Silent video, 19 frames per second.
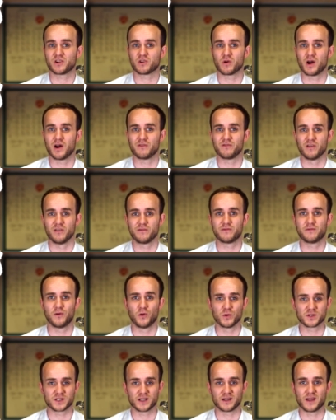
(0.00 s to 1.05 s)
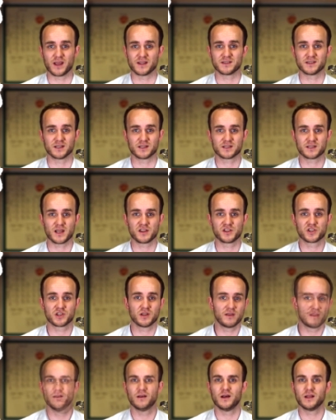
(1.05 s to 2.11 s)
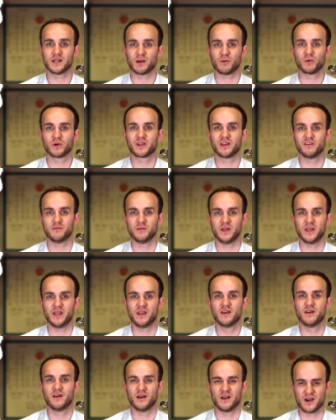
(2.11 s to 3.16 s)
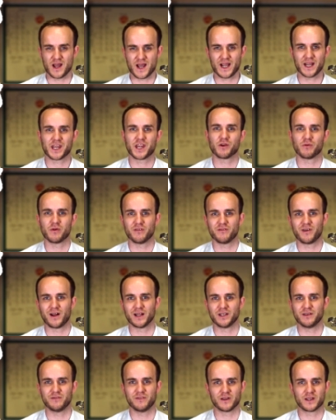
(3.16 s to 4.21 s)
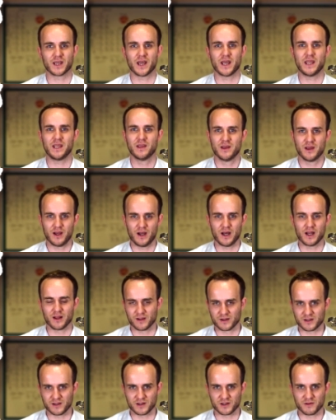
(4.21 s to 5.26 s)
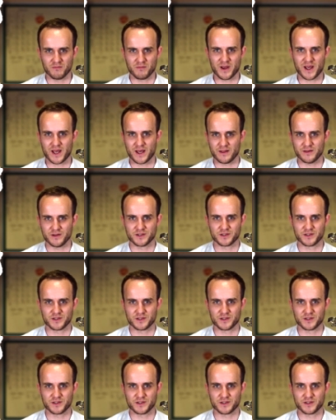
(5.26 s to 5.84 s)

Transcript: graph of force against extension and that will give me an accurate value for k and I can compare the